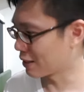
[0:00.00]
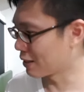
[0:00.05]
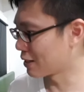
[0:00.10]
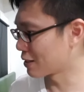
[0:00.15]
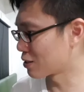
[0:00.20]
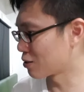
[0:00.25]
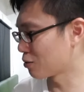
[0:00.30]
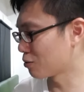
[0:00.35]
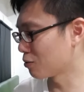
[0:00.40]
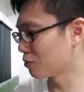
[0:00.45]

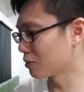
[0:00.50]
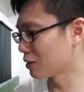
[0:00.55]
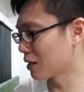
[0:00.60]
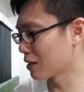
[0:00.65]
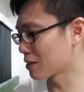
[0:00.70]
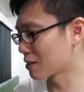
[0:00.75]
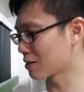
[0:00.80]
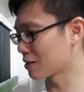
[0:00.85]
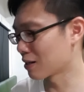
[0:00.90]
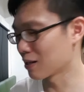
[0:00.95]
So
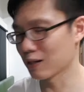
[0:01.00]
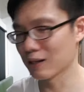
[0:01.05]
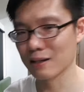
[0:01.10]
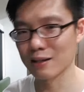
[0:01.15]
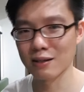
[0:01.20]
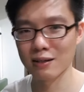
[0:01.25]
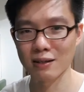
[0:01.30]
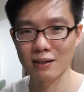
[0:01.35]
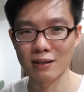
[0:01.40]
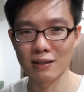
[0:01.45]
that's
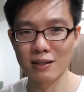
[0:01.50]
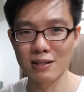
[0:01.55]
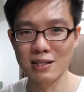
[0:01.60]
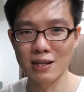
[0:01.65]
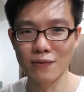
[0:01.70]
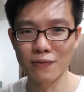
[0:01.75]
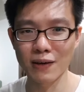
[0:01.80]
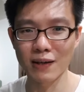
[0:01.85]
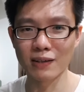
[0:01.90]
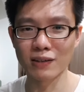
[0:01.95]
the
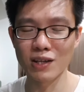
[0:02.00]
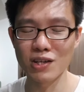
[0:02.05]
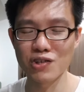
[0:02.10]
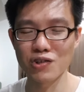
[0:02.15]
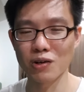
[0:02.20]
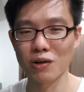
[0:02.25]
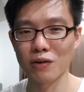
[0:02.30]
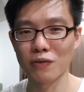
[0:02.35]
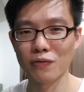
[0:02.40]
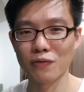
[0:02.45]
disadvantage
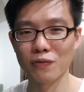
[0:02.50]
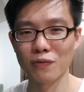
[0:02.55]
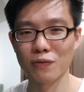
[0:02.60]
of